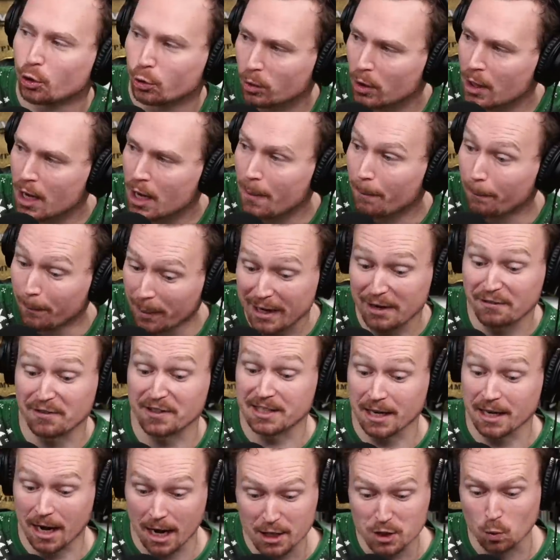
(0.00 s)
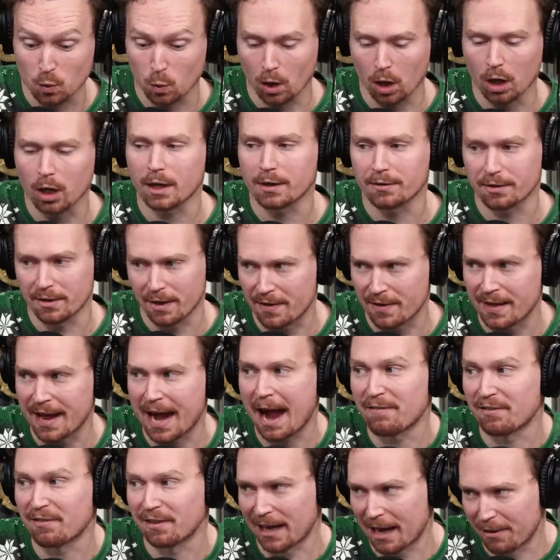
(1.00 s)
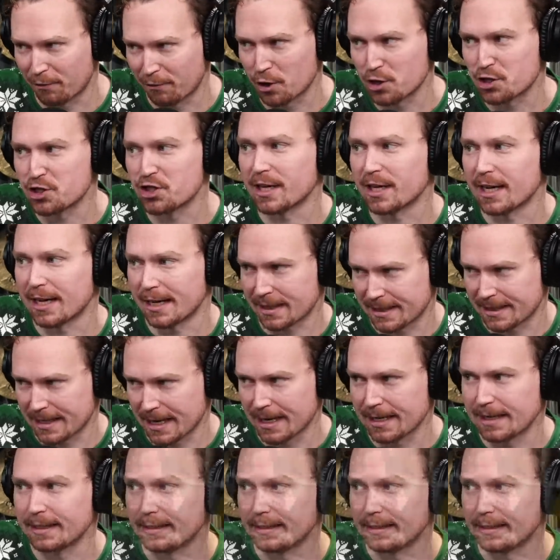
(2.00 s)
That's right. But if it does work, then they it's, have then leverage to extensions, get extended.